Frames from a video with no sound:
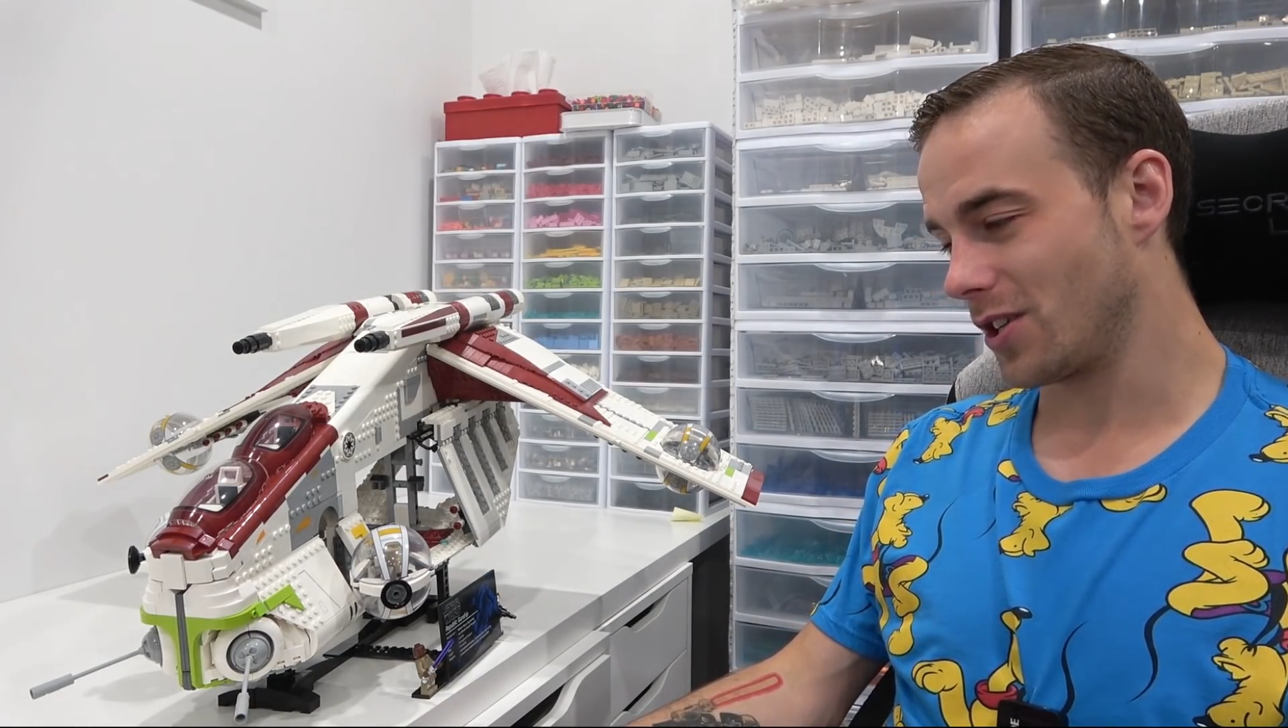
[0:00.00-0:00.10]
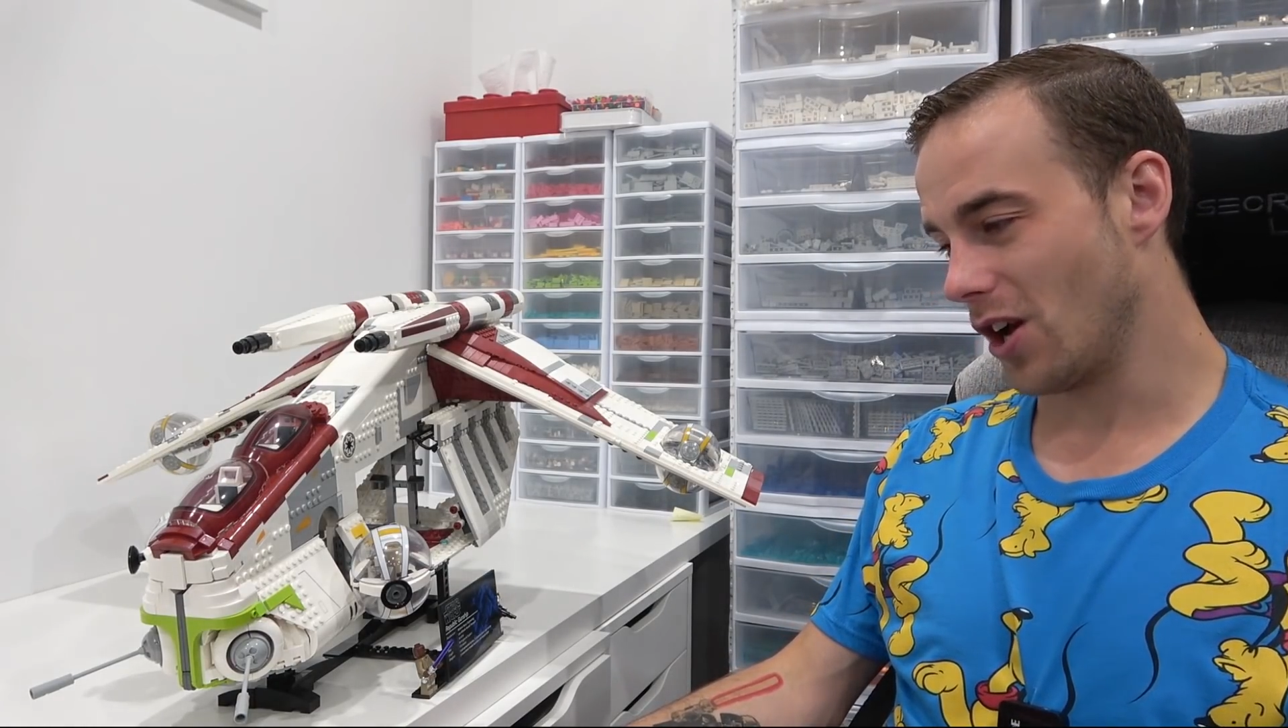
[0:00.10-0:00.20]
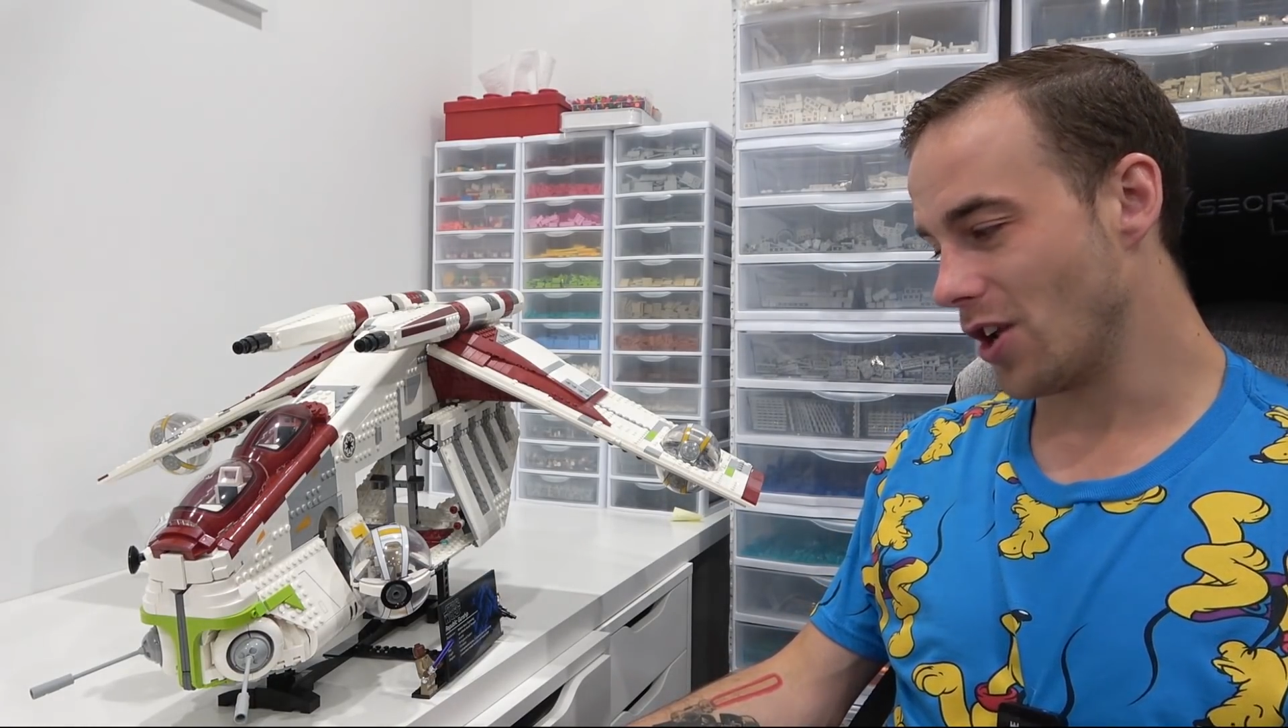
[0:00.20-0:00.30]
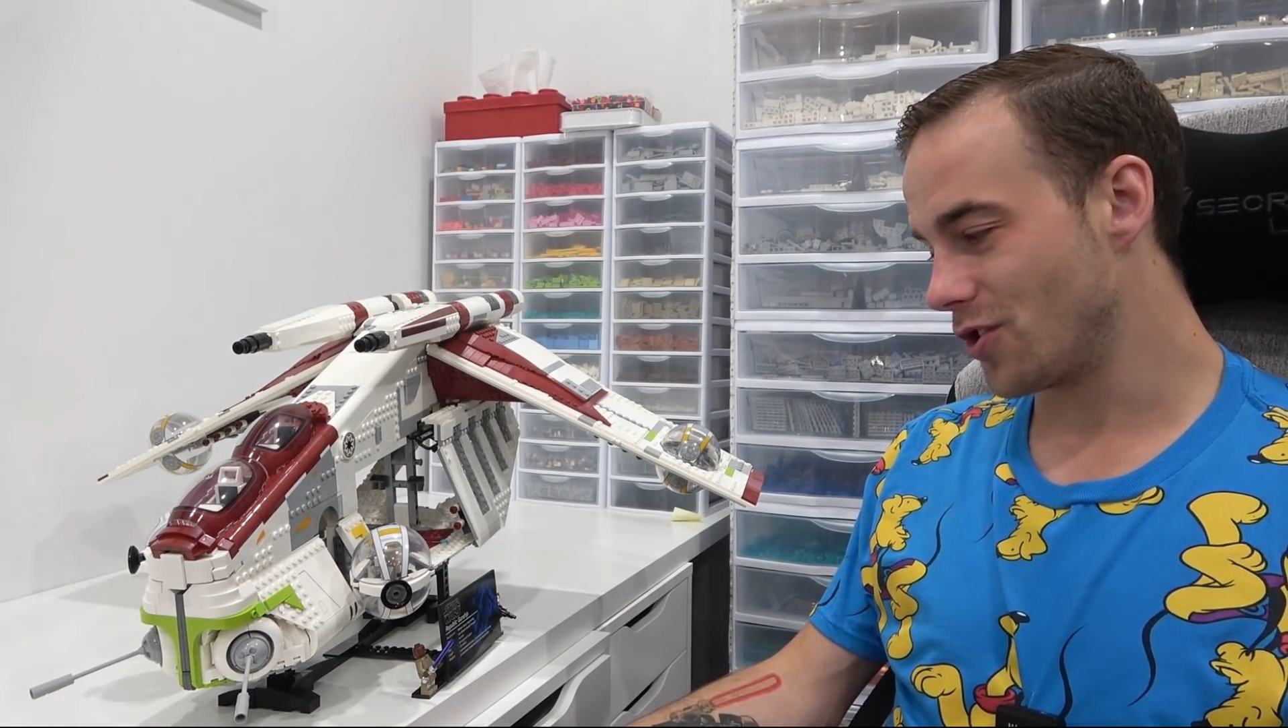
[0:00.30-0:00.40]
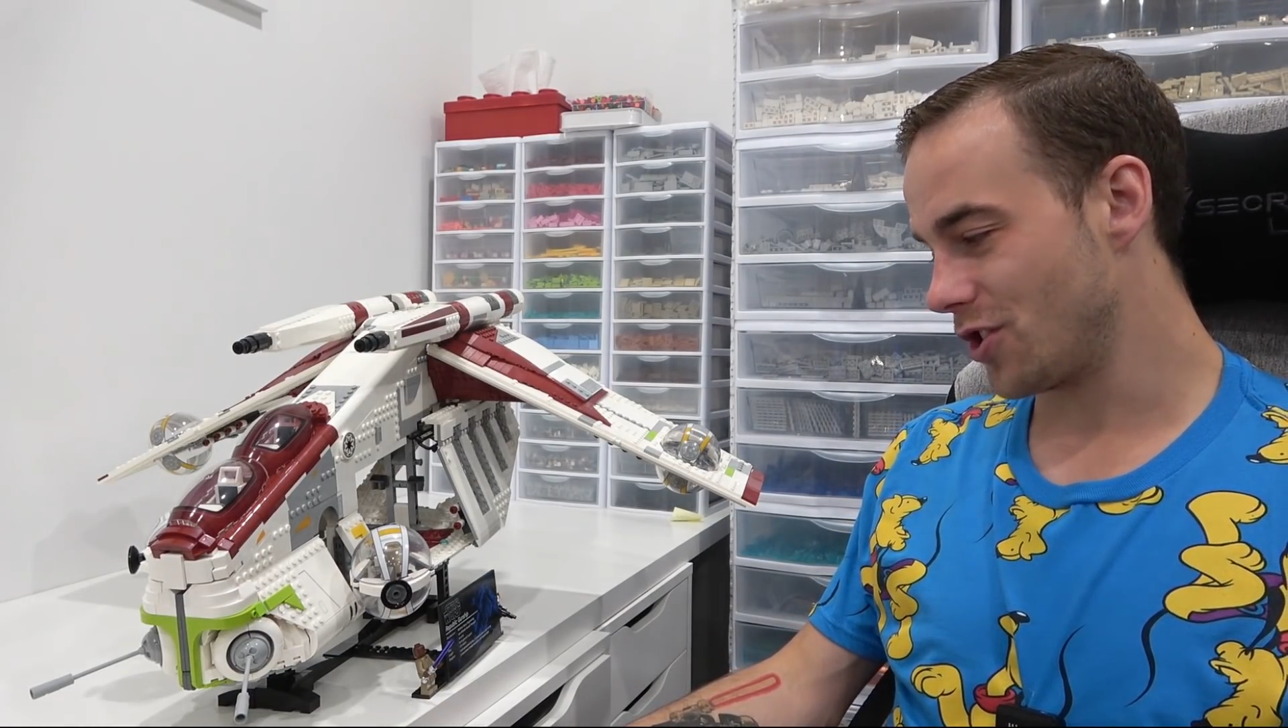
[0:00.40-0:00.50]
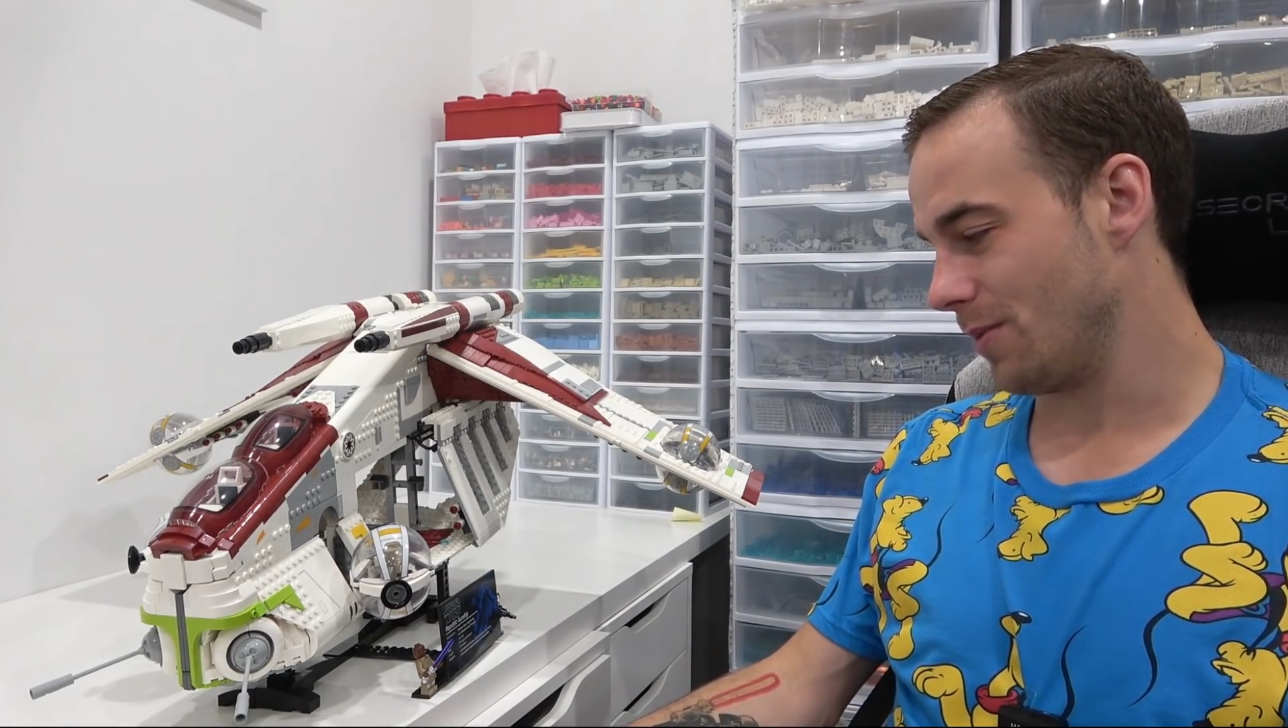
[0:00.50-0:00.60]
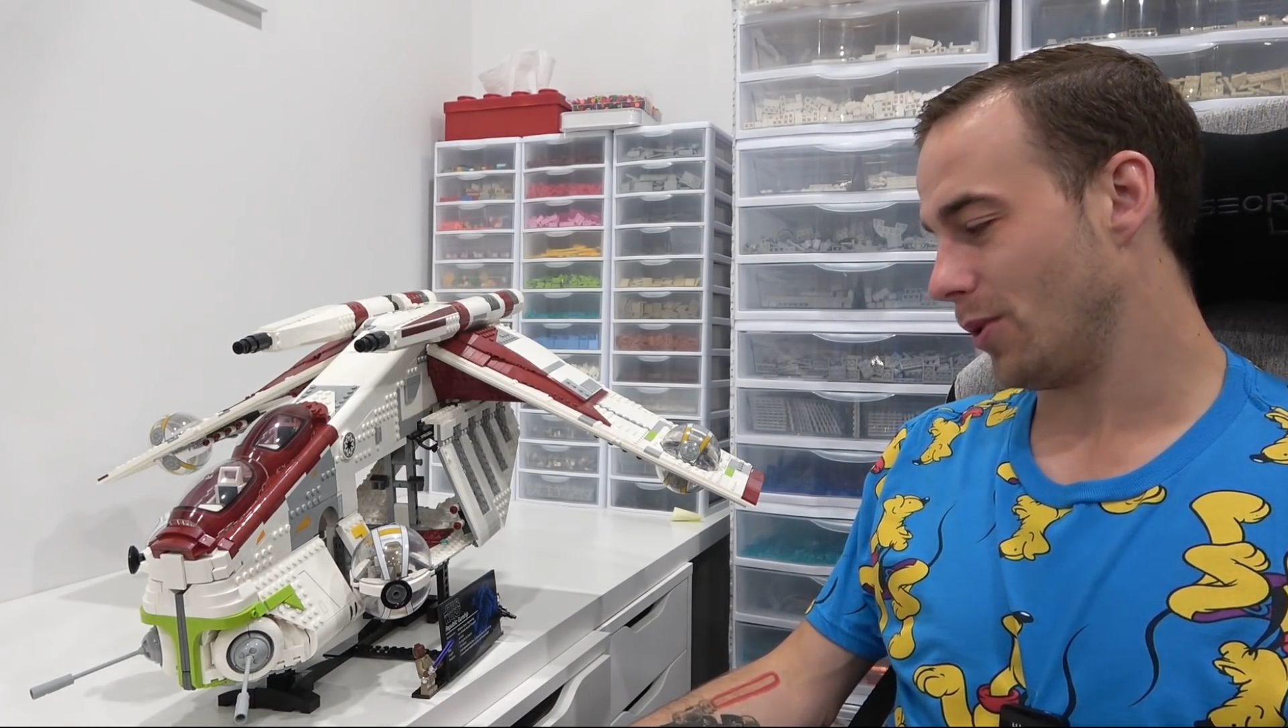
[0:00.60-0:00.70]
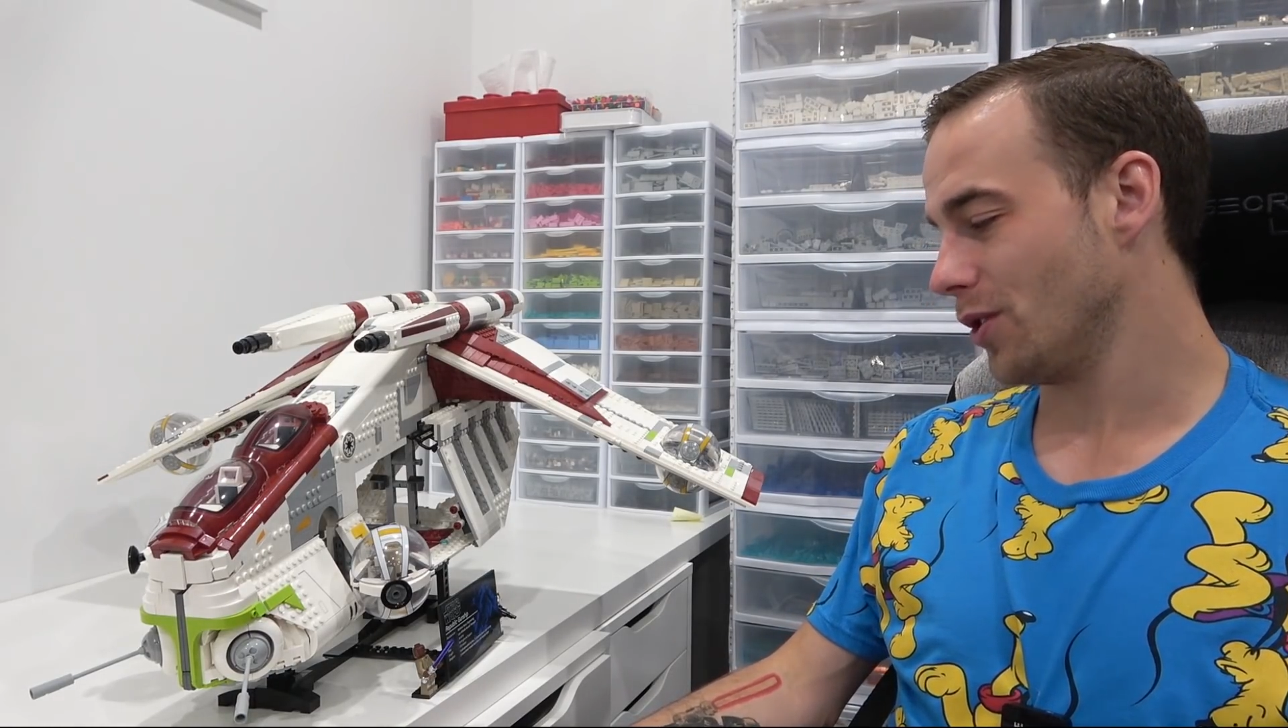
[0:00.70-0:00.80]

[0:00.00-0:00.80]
Gunship,